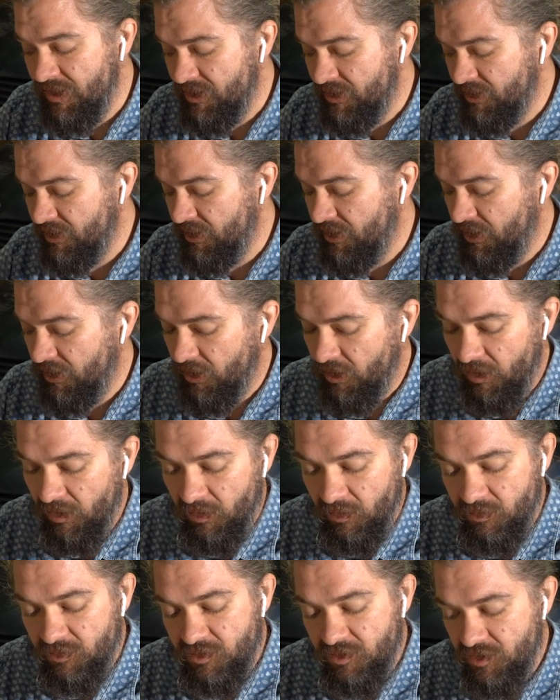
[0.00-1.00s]
It's going to
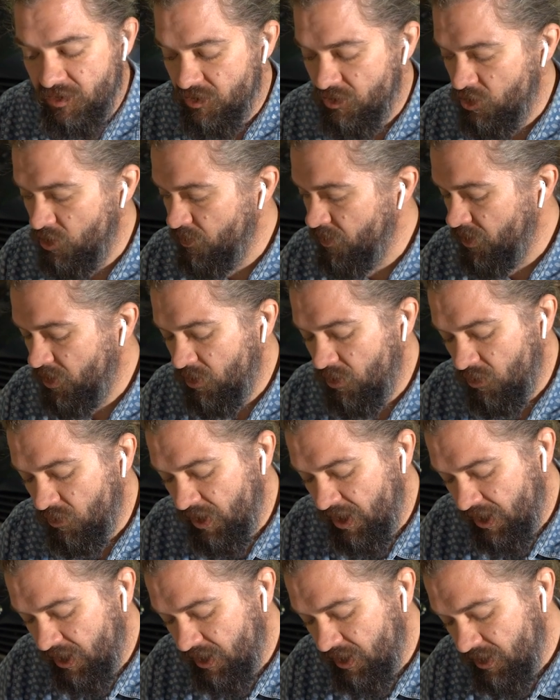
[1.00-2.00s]
go super
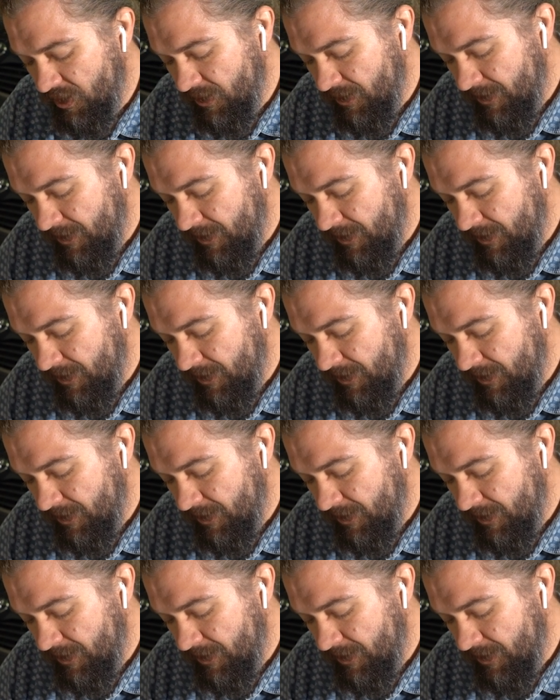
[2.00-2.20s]
quick.